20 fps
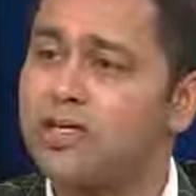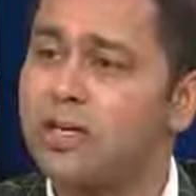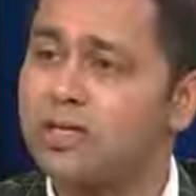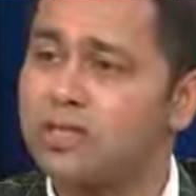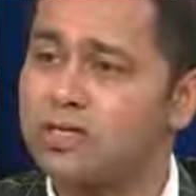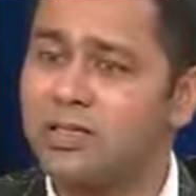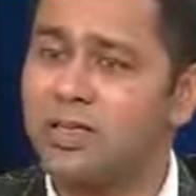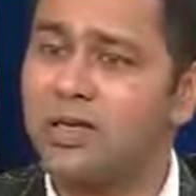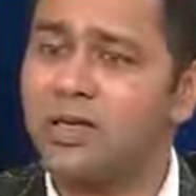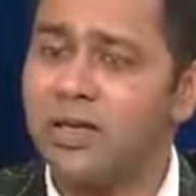
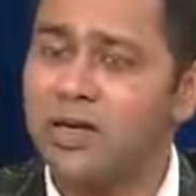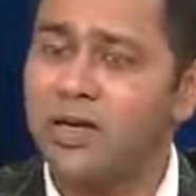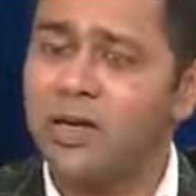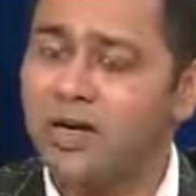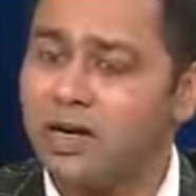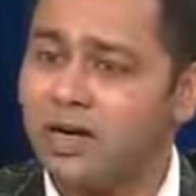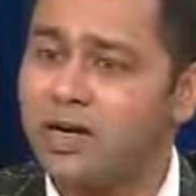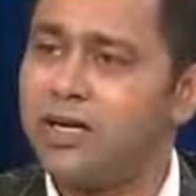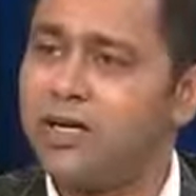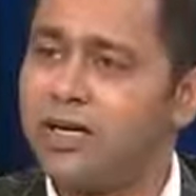that
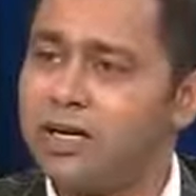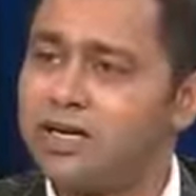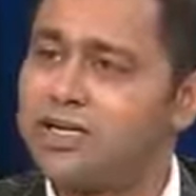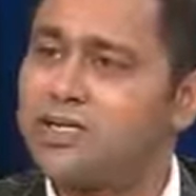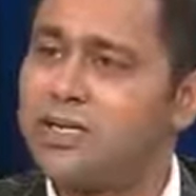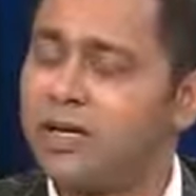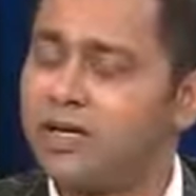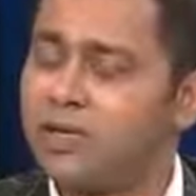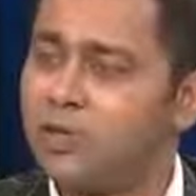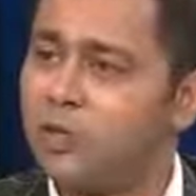India
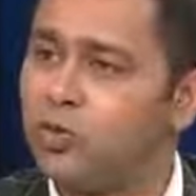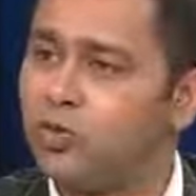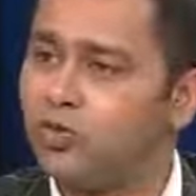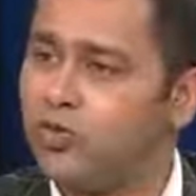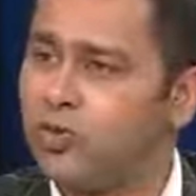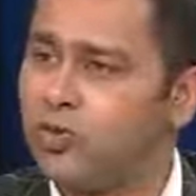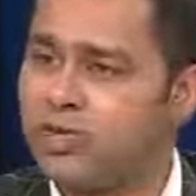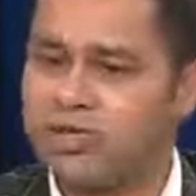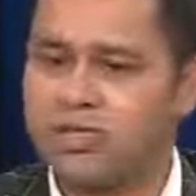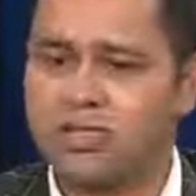is likely to
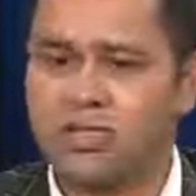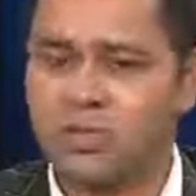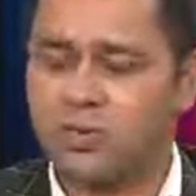face.